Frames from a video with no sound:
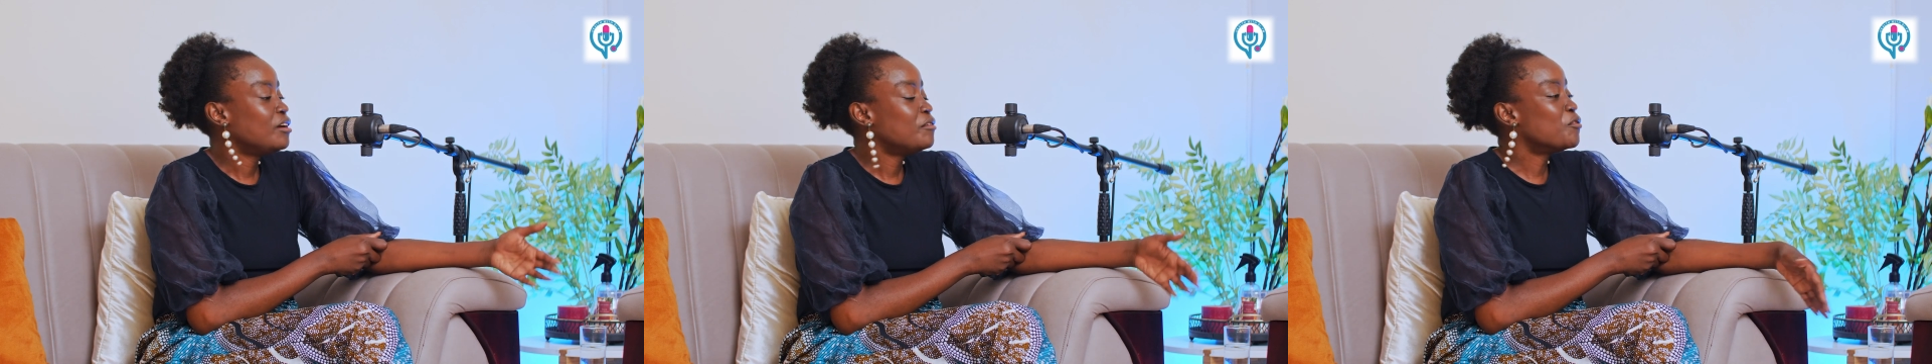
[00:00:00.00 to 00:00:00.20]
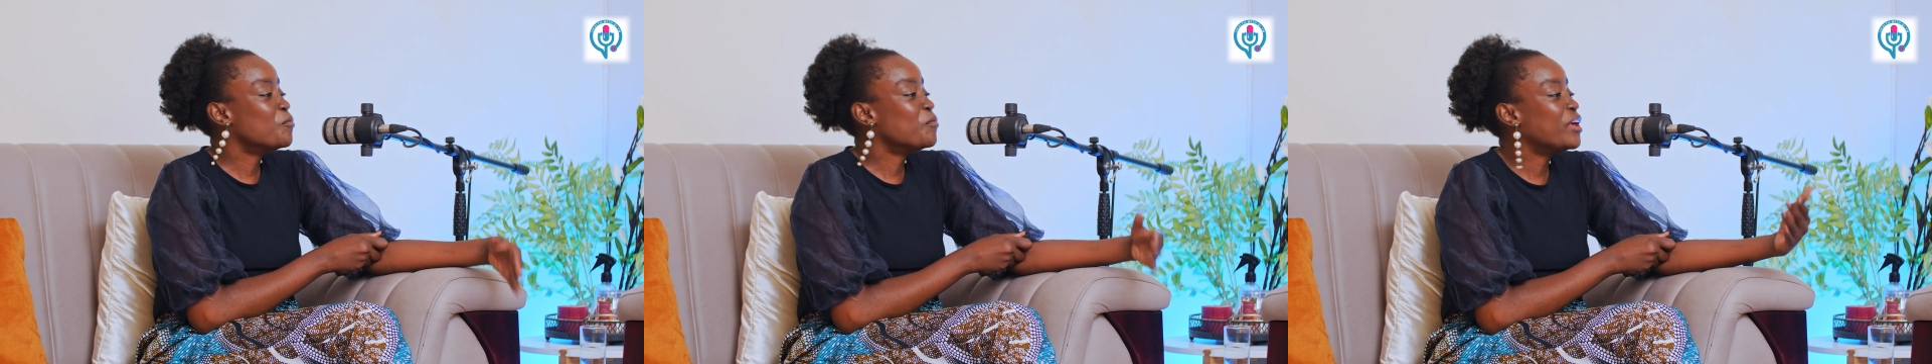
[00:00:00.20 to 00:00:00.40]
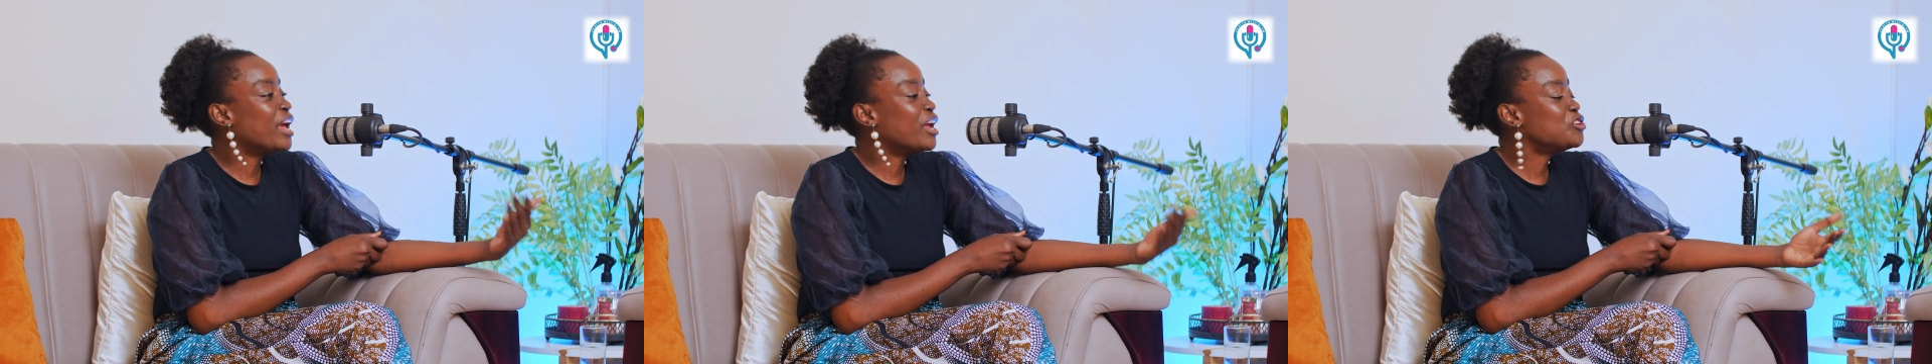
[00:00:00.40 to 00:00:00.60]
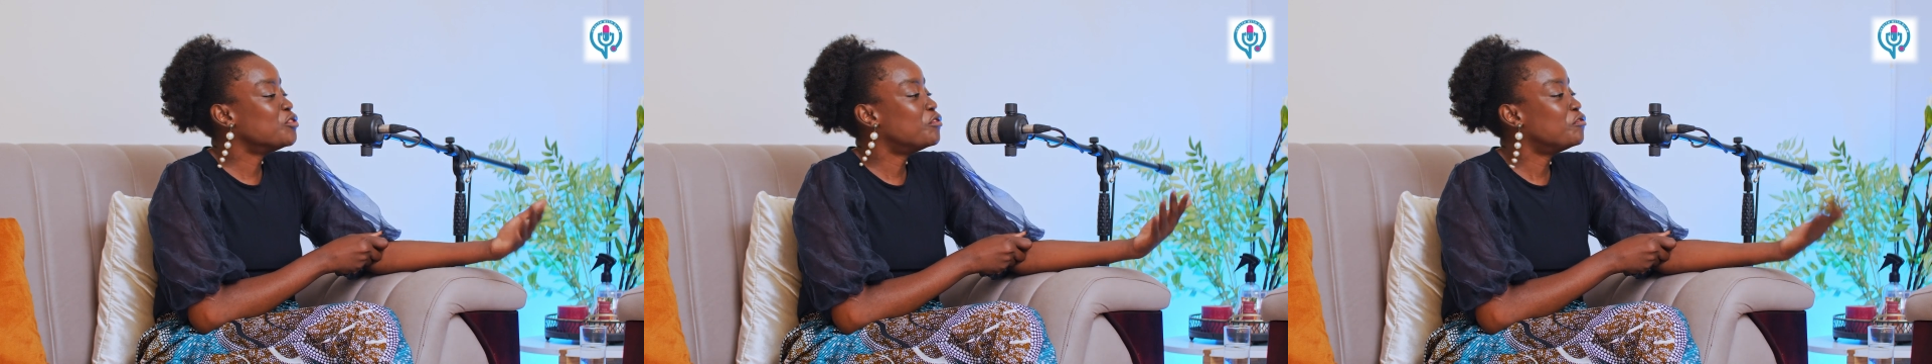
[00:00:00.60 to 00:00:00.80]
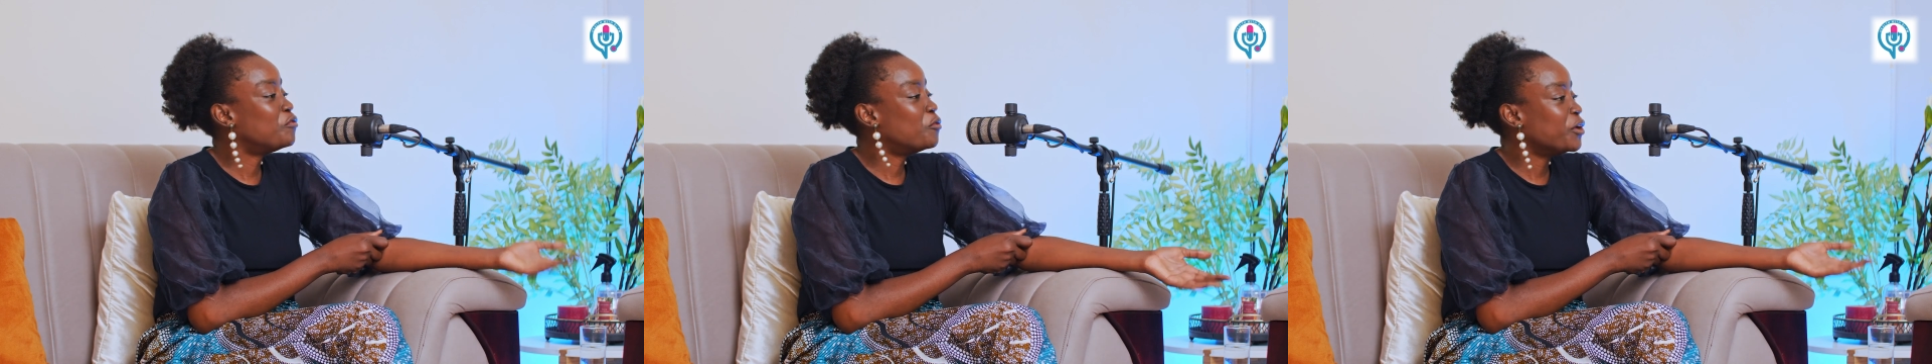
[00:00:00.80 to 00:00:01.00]
from the age
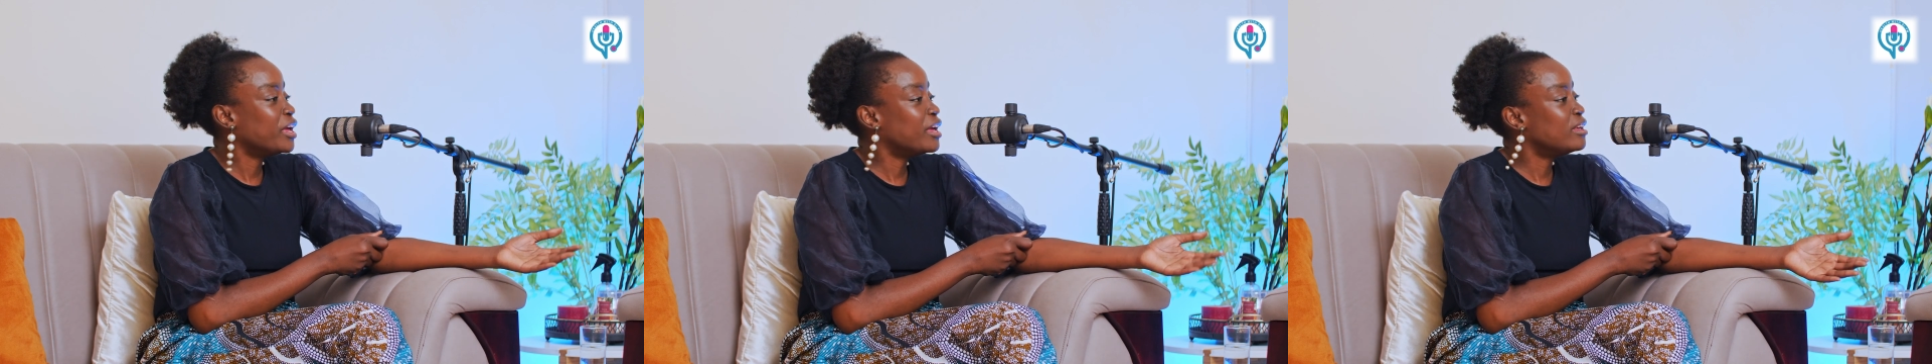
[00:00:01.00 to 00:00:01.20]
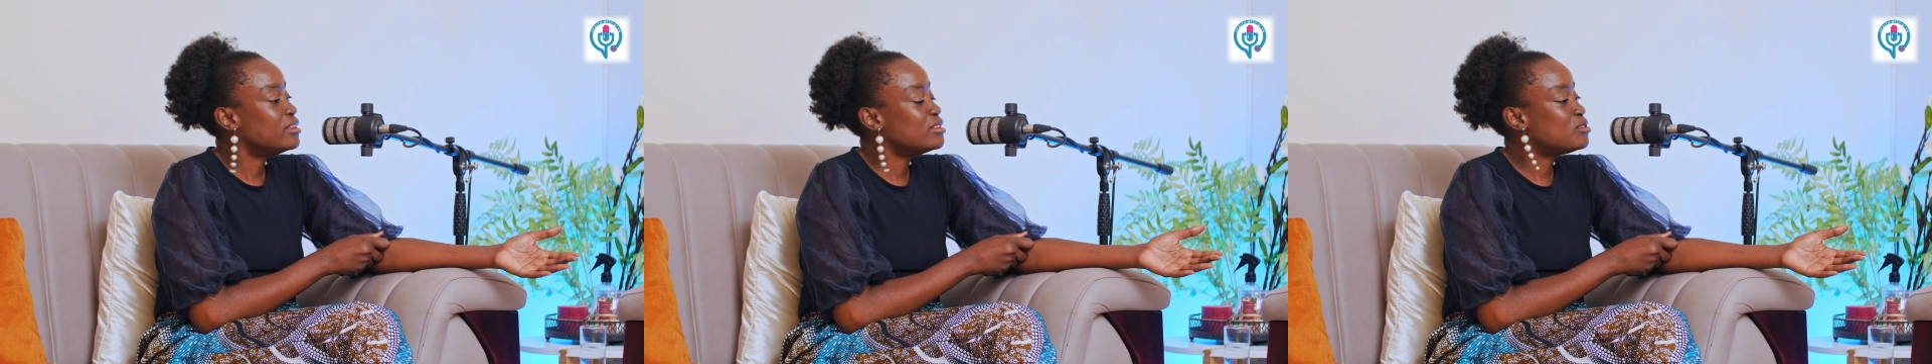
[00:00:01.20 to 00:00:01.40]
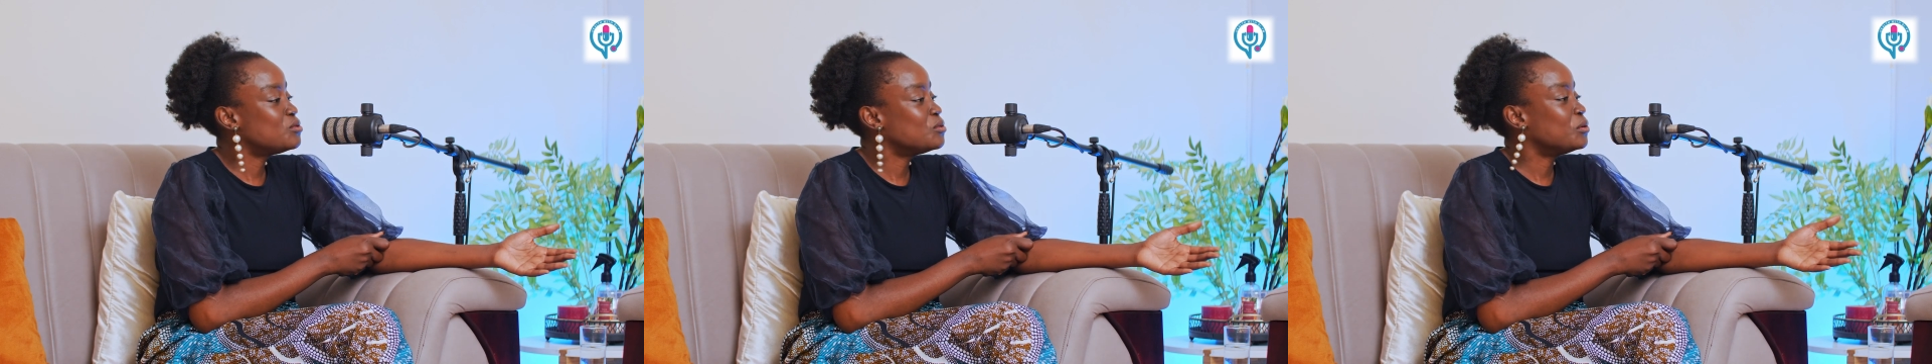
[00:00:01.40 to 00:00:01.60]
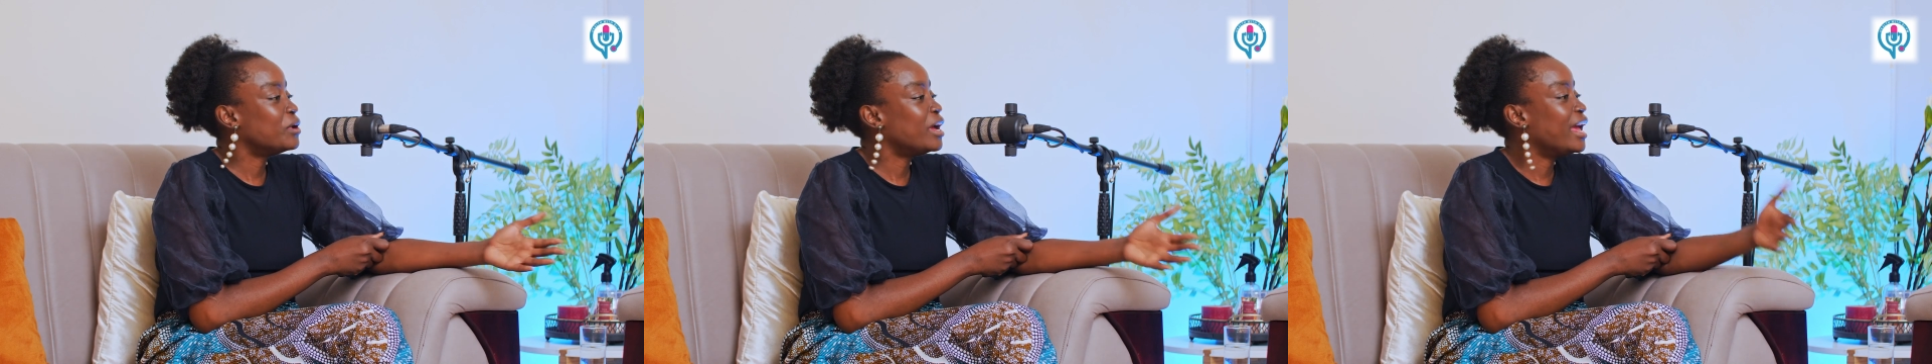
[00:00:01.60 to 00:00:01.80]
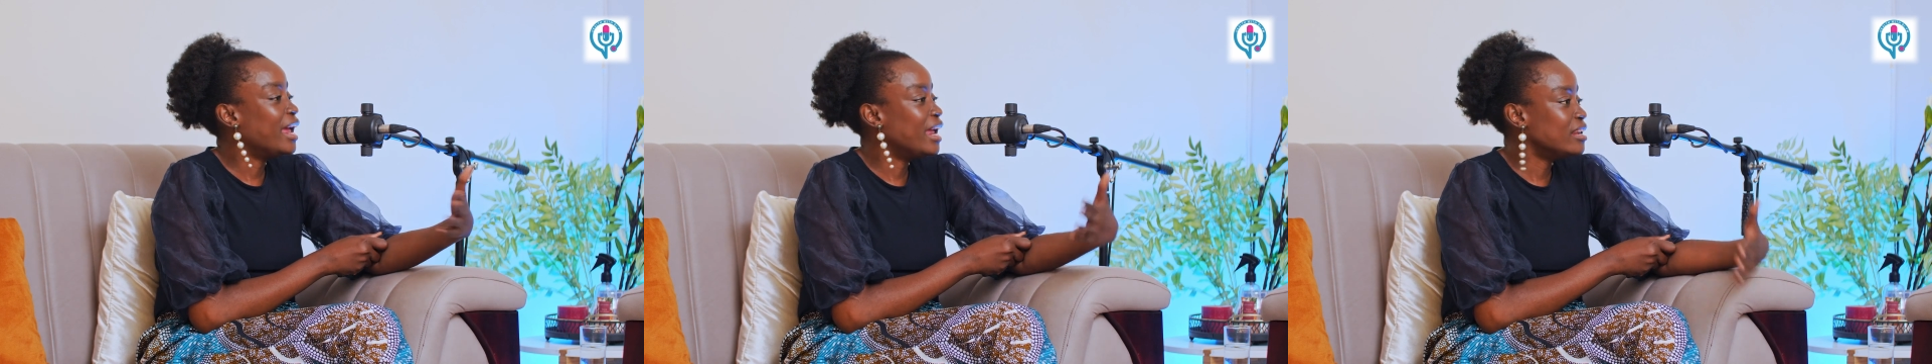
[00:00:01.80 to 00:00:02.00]
of 4 years to
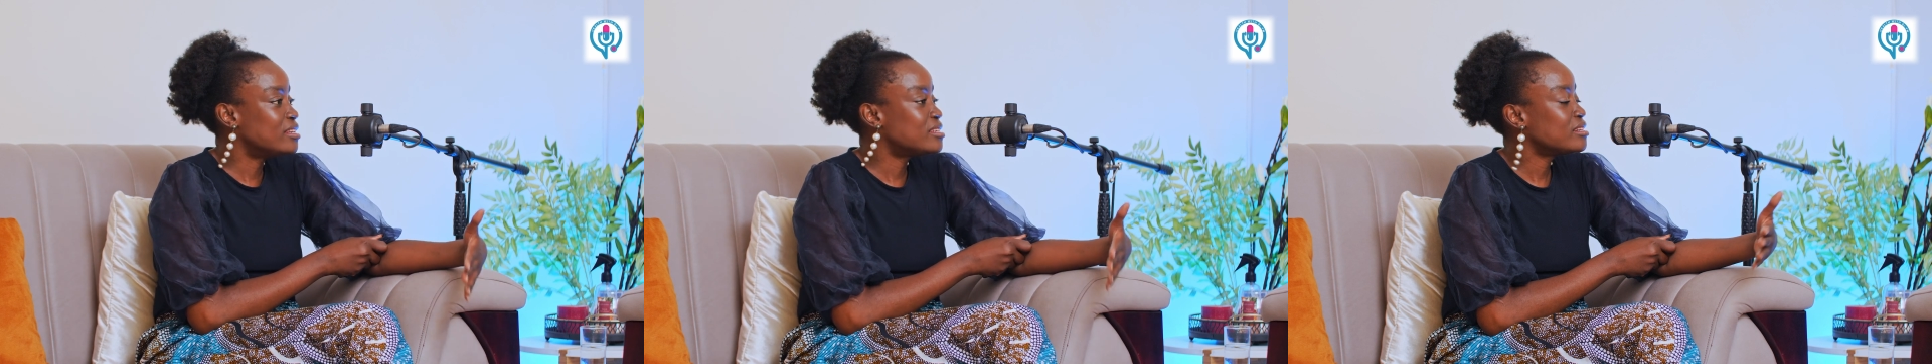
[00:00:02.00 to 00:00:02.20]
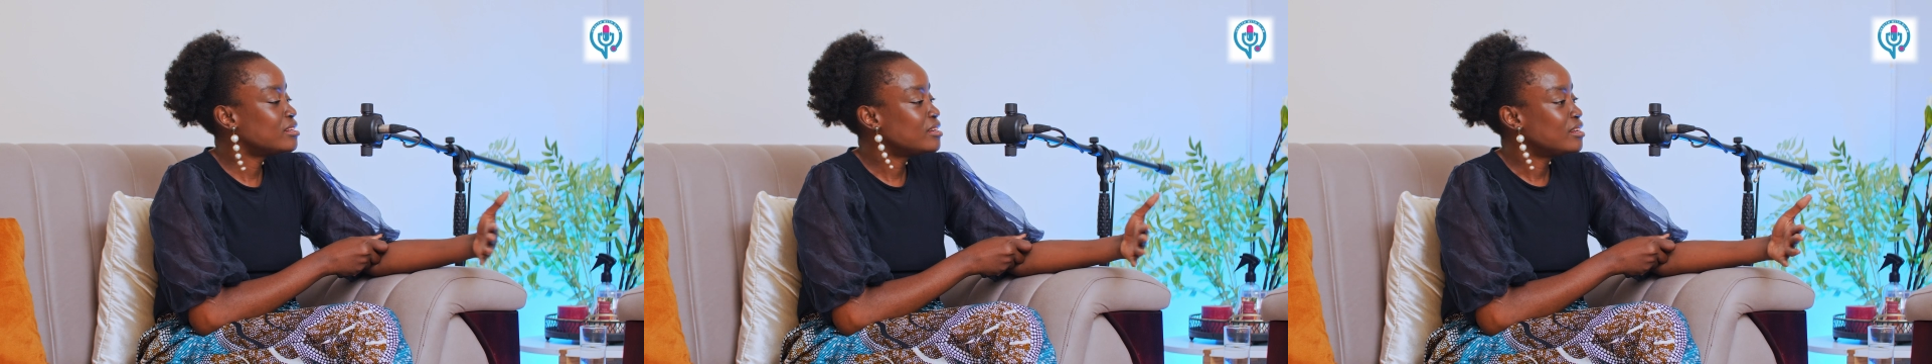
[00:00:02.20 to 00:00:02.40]
8